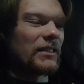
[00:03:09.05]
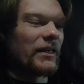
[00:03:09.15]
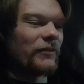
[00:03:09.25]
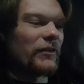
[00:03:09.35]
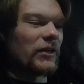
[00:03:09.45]

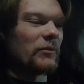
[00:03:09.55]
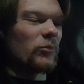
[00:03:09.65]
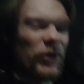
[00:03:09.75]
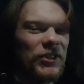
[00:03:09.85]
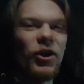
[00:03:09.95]
Like, fucking
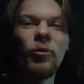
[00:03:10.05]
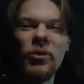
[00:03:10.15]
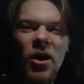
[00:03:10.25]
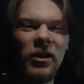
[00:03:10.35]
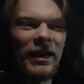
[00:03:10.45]
Briscoe
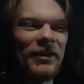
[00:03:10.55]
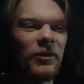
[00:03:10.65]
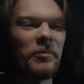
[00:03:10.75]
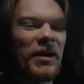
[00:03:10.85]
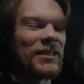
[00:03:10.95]
probably had
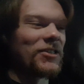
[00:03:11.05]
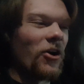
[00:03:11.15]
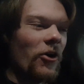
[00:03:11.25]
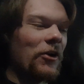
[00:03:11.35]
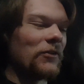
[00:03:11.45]
the best
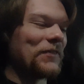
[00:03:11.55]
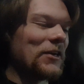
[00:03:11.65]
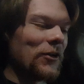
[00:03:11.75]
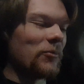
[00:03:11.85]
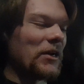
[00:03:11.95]
car in the
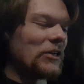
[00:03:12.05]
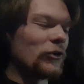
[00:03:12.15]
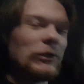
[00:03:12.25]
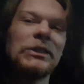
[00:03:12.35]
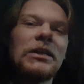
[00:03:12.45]
field, but he
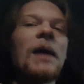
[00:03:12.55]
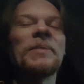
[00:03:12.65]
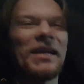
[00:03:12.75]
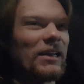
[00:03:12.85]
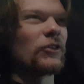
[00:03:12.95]
couldn't stop
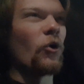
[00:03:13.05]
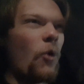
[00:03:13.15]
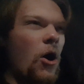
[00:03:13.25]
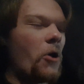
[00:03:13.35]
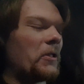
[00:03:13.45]
hitting the
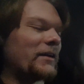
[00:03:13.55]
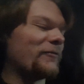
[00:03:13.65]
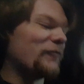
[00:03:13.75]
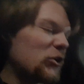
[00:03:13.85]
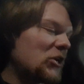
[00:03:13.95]
wall like a
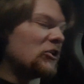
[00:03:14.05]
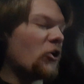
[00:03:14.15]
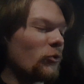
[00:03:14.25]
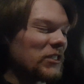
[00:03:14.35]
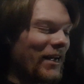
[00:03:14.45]
fucking
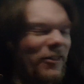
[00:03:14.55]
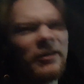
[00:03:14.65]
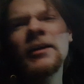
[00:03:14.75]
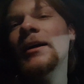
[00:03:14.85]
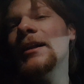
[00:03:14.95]
no talent.